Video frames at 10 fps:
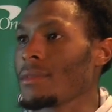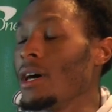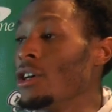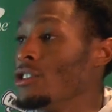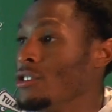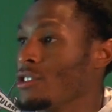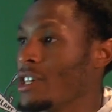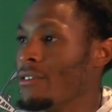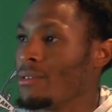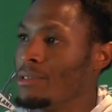Oh, you're
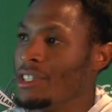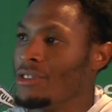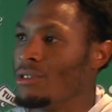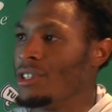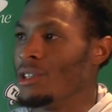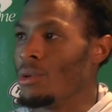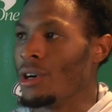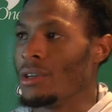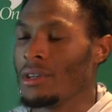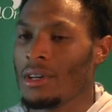saying from D2 to
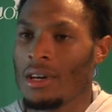D1?